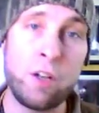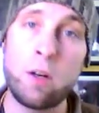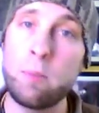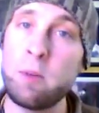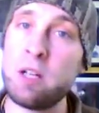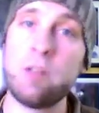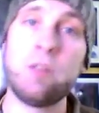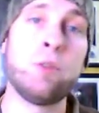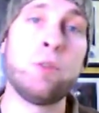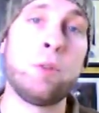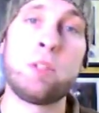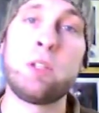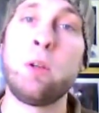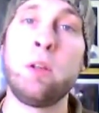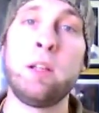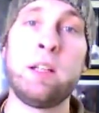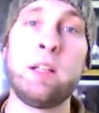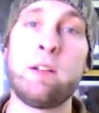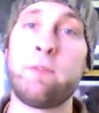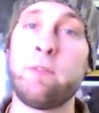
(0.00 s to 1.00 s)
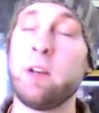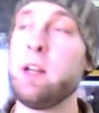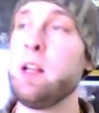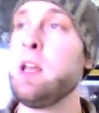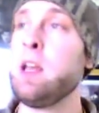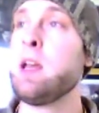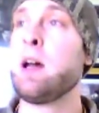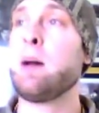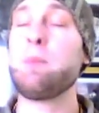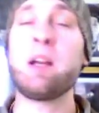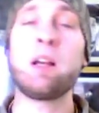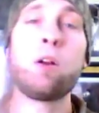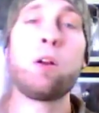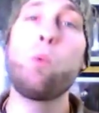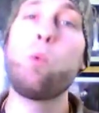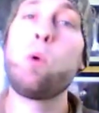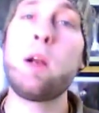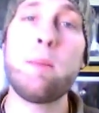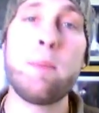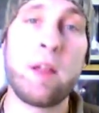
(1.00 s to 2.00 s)
year I'm gonna do it totally different. I'm not
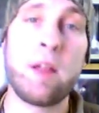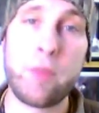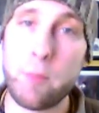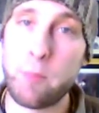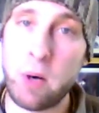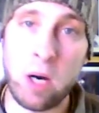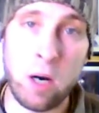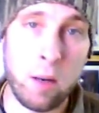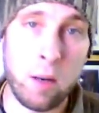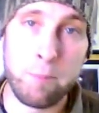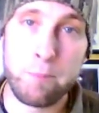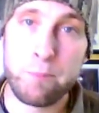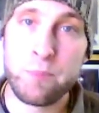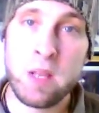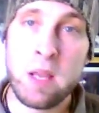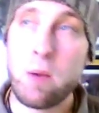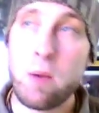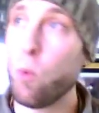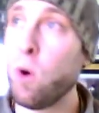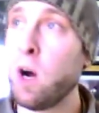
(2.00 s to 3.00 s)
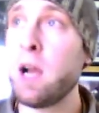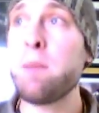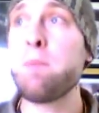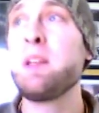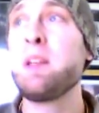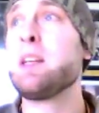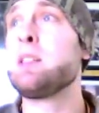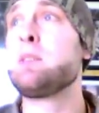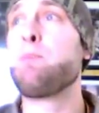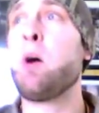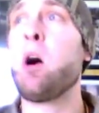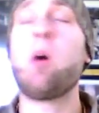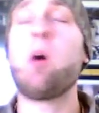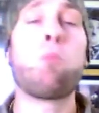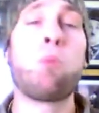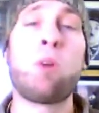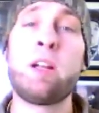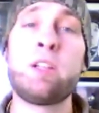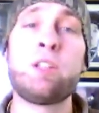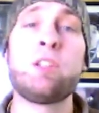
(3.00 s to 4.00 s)
gonna worry about the palm. Why? Because
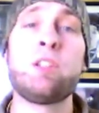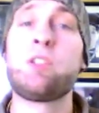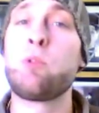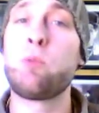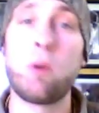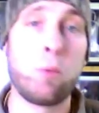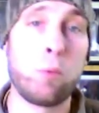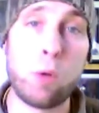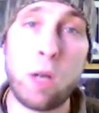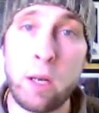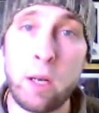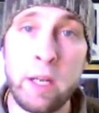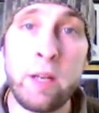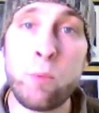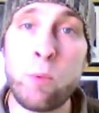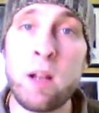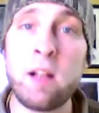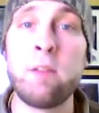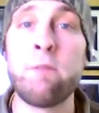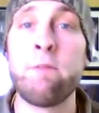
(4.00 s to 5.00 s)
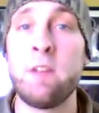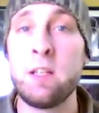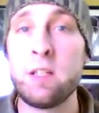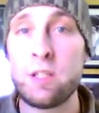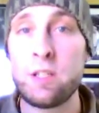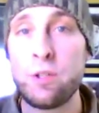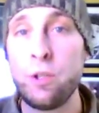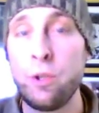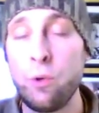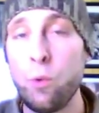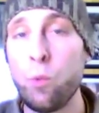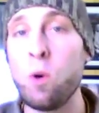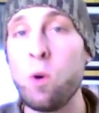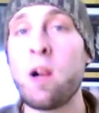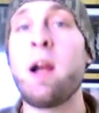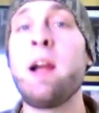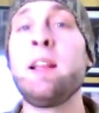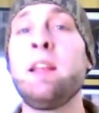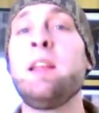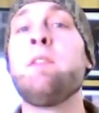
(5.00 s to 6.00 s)
palm branches are irrelevant to
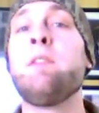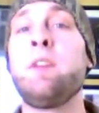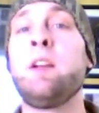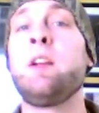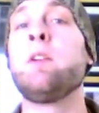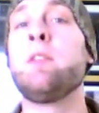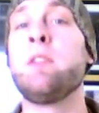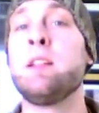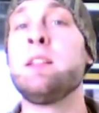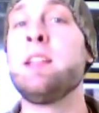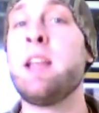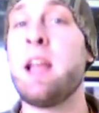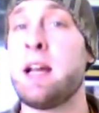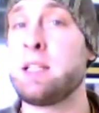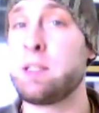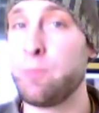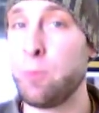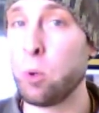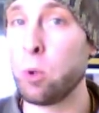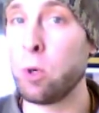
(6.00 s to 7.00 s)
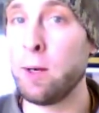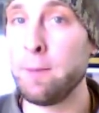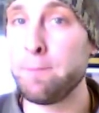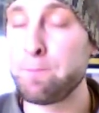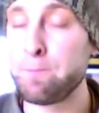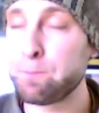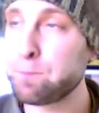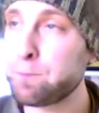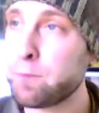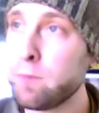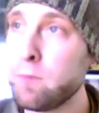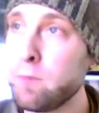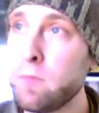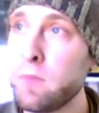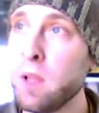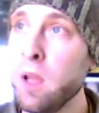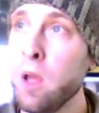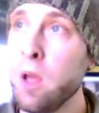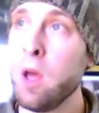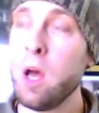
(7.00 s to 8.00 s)
where I live here in the diaspora.
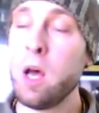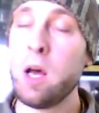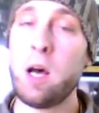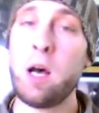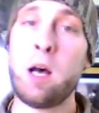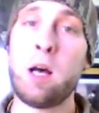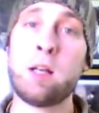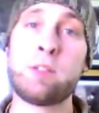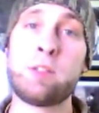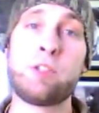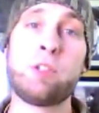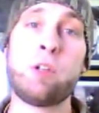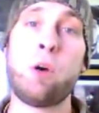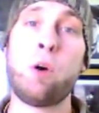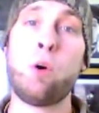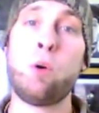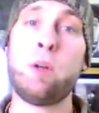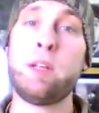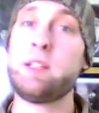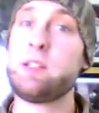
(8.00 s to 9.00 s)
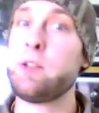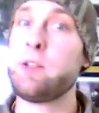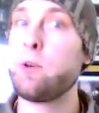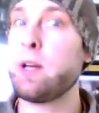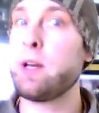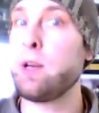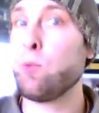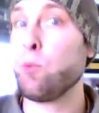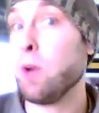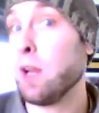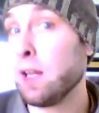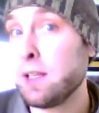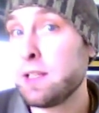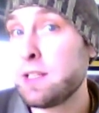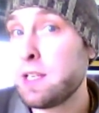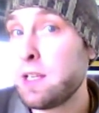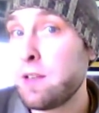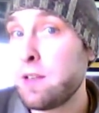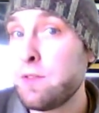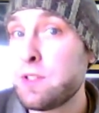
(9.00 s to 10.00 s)
So is there any
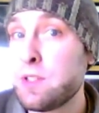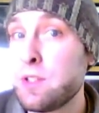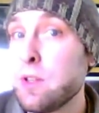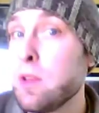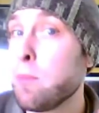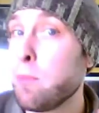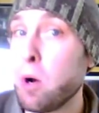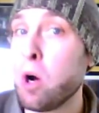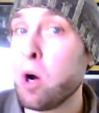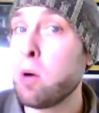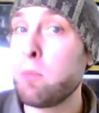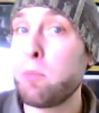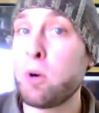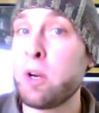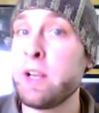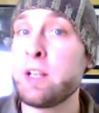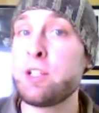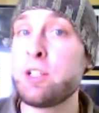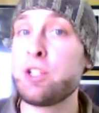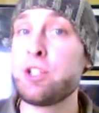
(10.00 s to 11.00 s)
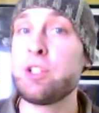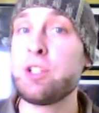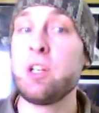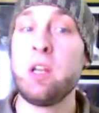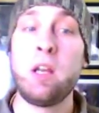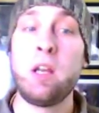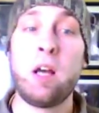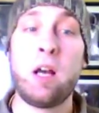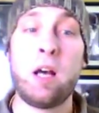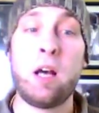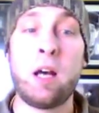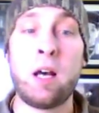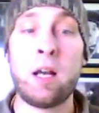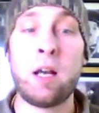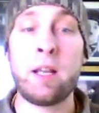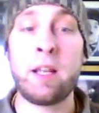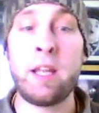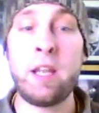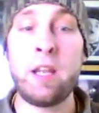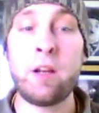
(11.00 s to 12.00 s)
relatives to the palm branch
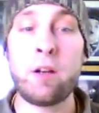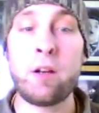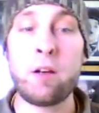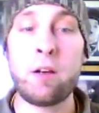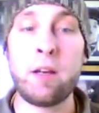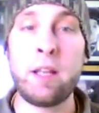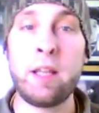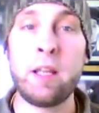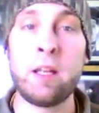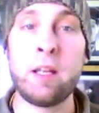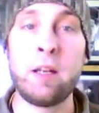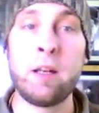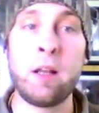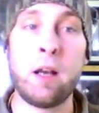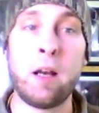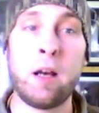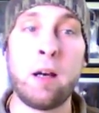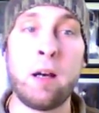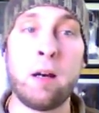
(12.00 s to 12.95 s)
here in